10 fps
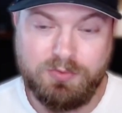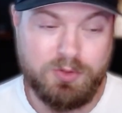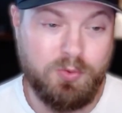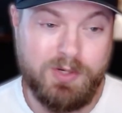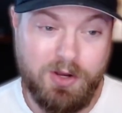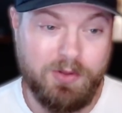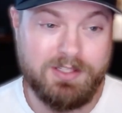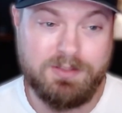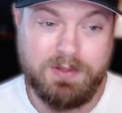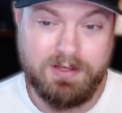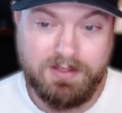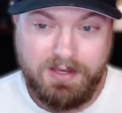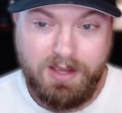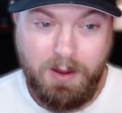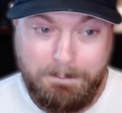which we know that's been a
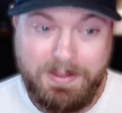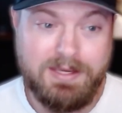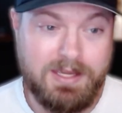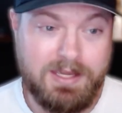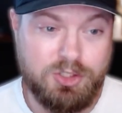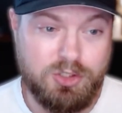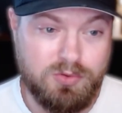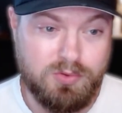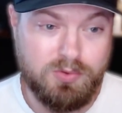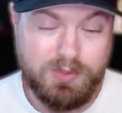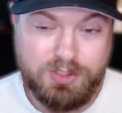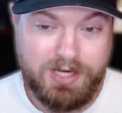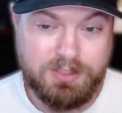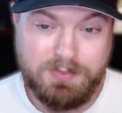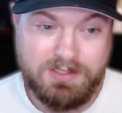big issue with
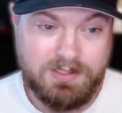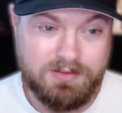ChatGPT.